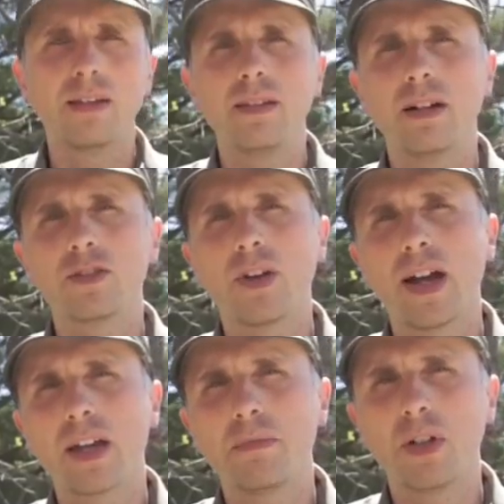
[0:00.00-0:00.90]
The Ultra
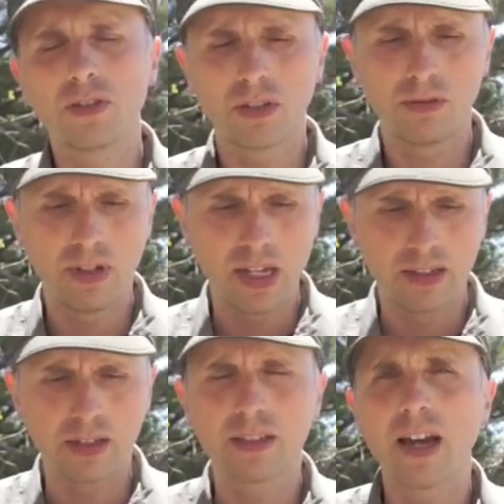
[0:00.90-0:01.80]
Atom also
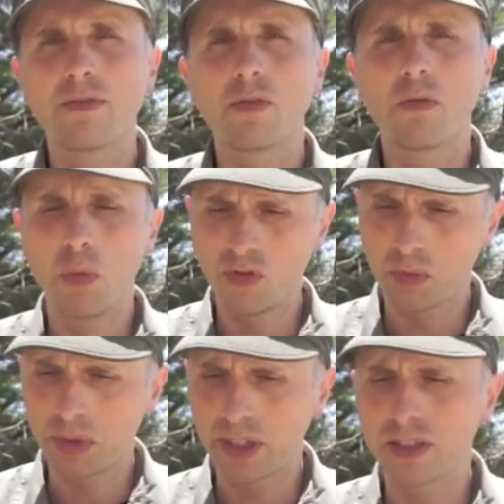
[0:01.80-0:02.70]
does have a
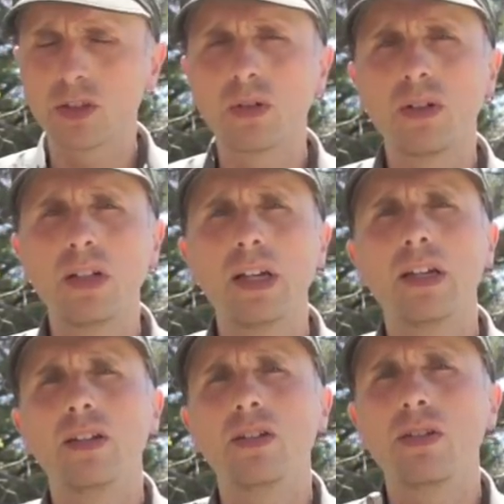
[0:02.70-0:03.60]
removable insole.
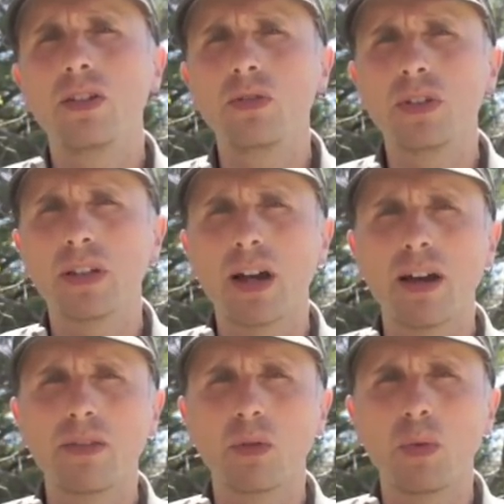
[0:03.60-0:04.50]
You can use it
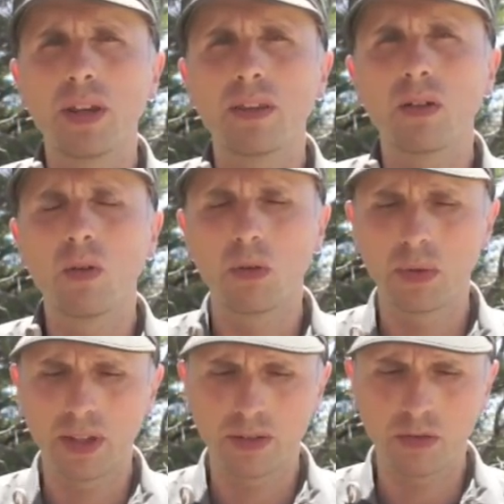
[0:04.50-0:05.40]
either with or
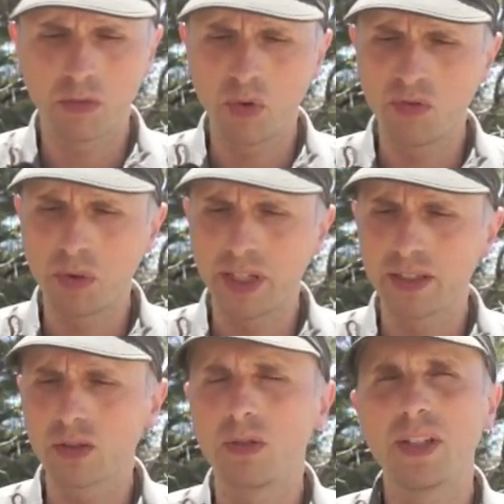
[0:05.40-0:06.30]
without the removable
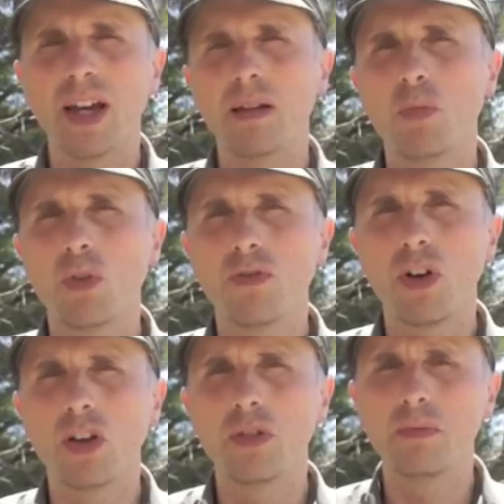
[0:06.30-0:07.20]
insole to add more
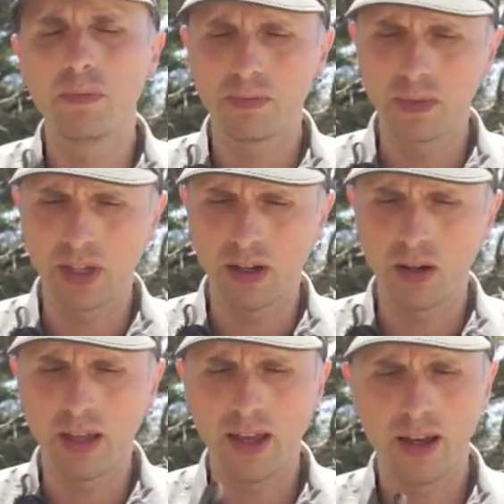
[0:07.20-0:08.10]
volume,
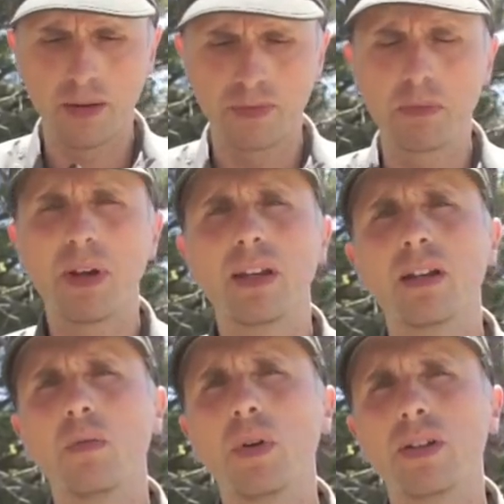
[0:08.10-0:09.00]

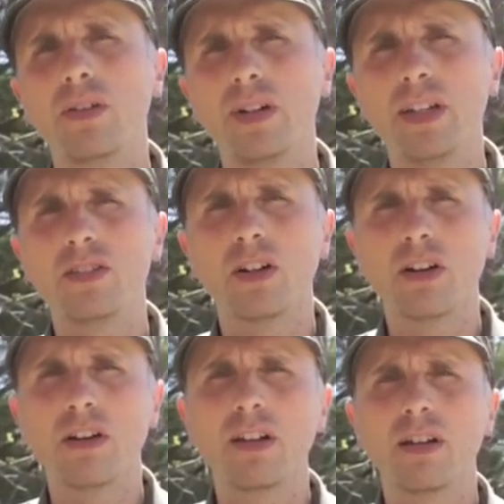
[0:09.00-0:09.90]
depending on what your needs
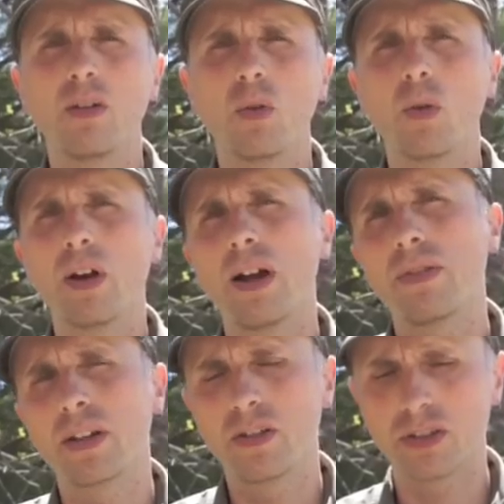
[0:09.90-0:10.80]
are or how
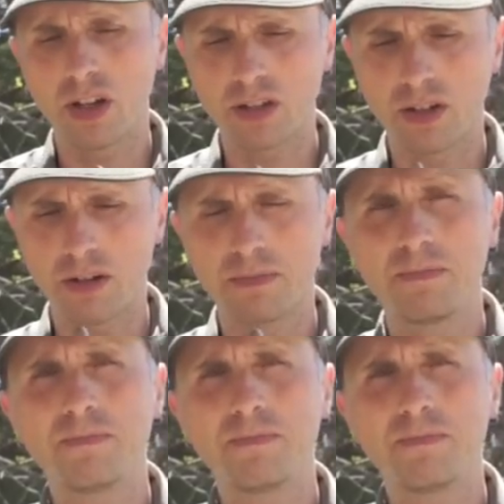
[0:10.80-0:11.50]
thick your socks are.